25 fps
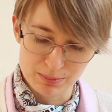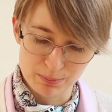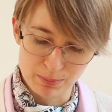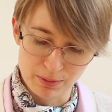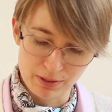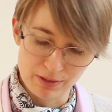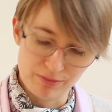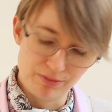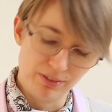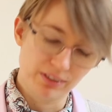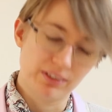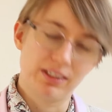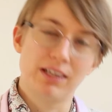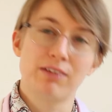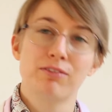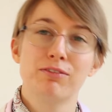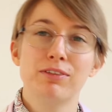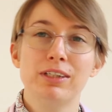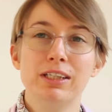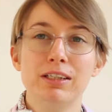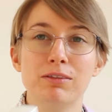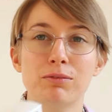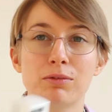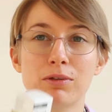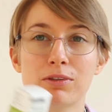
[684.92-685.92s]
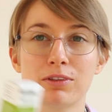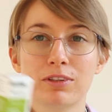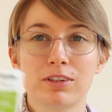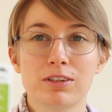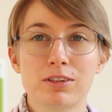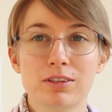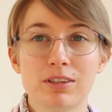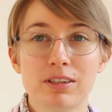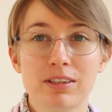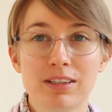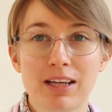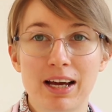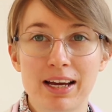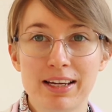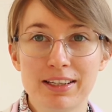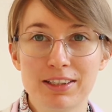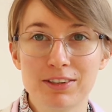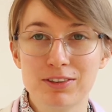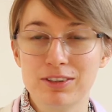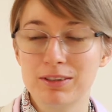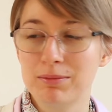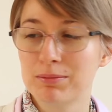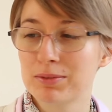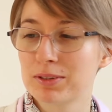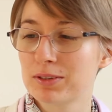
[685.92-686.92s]
is perfect. I really wanted an eye
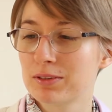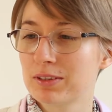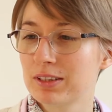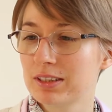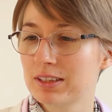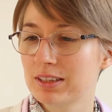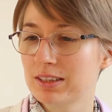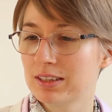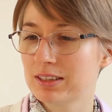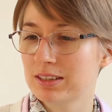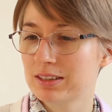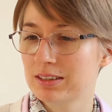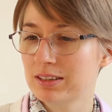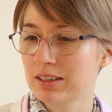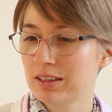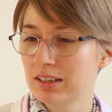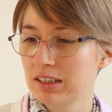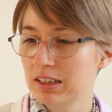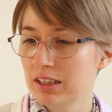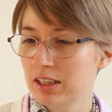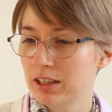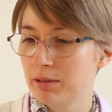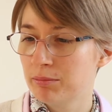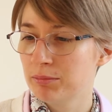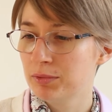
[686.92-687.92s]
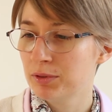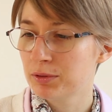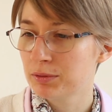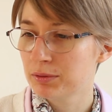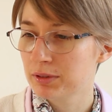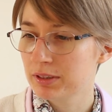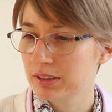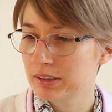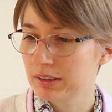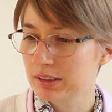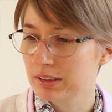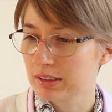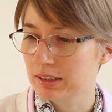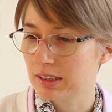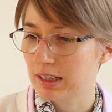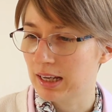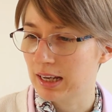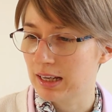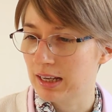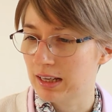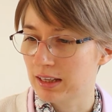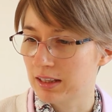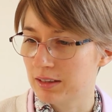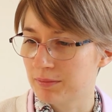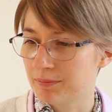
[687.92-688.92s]
cream. So this is Murad
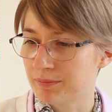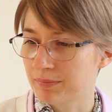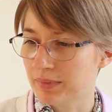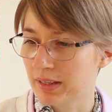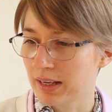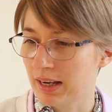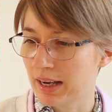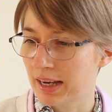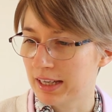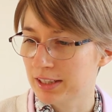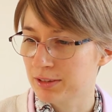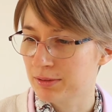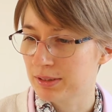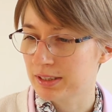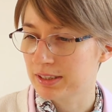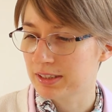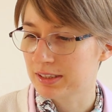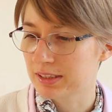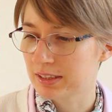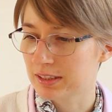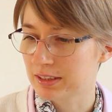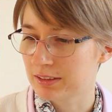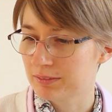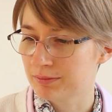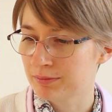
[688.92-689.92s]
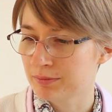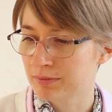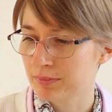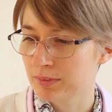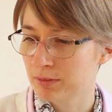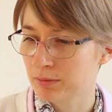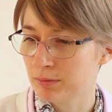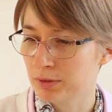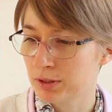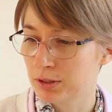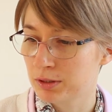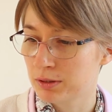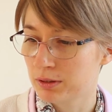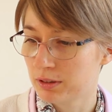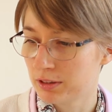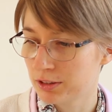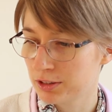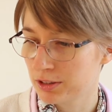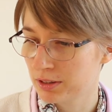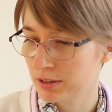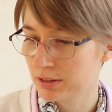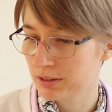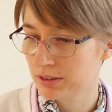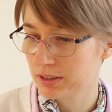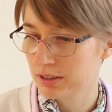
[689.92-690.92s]
Hydrator
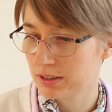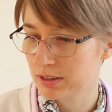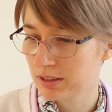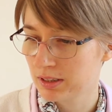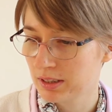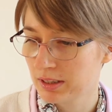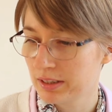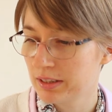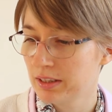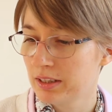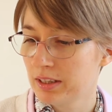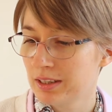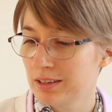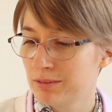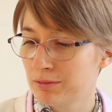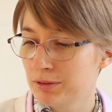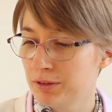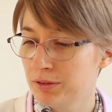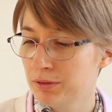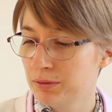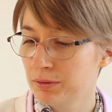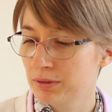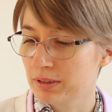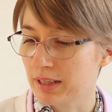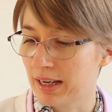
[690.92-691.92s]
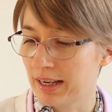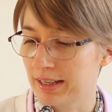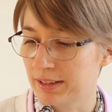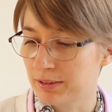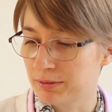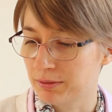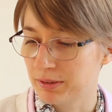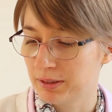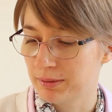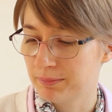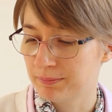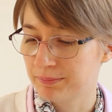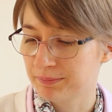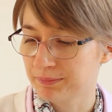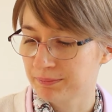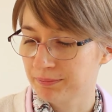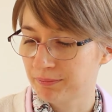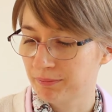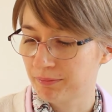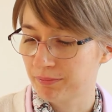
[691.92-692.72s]
Resurgence Renewing Eye Cream.